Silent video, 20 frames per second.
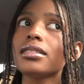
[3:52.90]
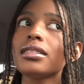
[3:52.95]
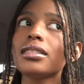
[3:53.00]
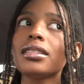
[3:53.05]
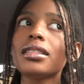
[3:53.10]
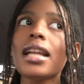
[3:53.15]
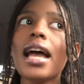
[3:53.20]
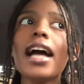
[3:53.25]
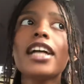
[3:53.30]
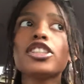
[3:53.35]

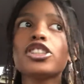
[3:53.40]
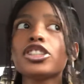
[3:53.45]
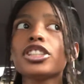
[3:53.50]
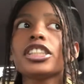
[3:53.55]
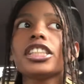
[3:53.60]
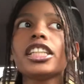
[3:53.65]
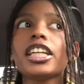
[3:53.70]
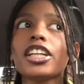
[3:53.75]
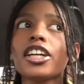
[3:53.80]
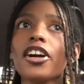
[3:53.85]

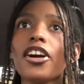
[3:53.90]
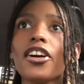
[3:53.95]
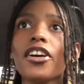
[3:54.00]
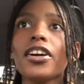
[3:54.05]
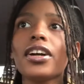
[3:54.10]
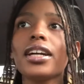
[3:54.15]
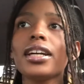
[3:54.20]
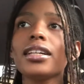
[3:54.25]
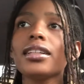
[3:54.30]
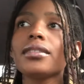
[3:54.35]
naturally
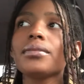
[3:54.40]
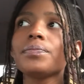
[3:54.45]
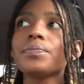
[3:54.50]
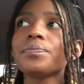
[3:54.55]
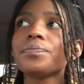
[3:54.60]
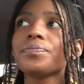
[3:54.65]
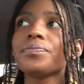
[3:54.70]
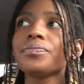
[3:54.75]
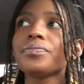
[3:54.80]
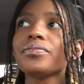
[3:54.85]
occurring
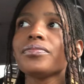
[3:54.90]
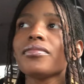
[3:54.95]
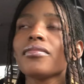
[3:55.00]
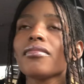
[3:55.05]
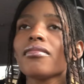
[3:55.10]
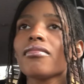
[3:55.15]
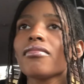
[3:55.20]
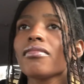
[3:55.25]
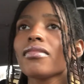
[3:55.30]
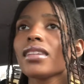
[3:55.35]

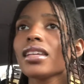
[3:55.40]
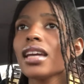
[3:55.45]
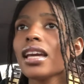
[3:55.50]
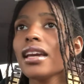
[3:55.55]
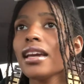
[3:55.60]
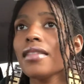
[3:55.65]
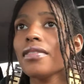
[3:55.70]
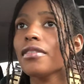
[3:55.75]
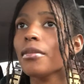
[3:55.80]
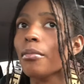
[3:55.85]

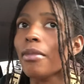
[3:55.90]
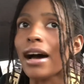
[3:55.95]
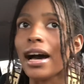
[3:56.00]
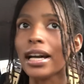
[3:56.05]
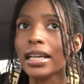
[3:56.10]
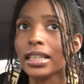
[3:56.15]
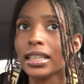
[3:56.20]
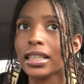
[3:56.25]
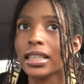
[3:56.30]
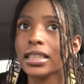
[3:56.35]
in the
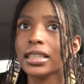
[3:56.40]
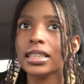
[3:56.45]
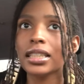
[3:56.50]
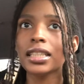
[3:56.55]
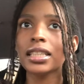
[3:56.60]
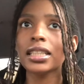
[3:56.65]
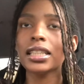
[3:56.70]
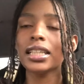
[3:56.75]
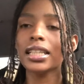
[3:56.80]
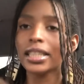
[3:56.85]
body
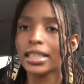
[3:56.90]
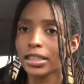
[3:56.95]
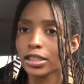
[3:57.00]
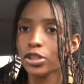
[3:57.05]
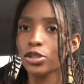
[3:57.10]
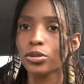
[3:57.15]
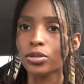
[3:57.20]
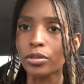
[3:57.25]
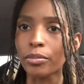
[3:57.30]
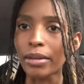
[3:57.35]

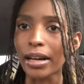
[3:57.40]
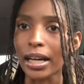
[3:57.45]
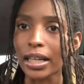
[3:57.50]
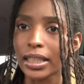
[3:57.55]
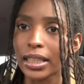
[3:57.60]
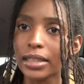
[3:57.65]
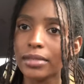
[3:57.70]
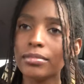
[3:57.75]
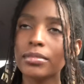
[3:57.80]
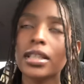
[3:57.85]
into the
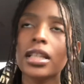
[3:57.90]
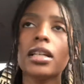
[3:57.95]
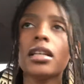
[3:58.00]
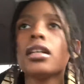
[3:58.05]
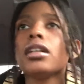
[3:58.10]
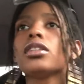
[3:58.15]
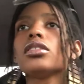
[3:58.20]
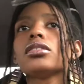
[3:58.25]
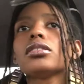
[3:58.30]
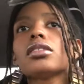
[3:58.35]
body.
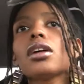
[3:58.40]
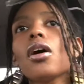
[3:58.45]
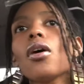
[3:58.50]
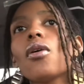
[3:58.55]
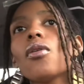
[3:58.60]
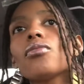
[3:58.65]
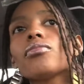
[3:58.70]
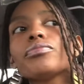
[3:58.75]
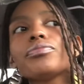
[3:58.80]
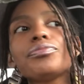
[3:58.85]

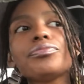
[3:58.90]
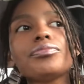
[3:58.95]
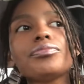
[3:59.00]
So,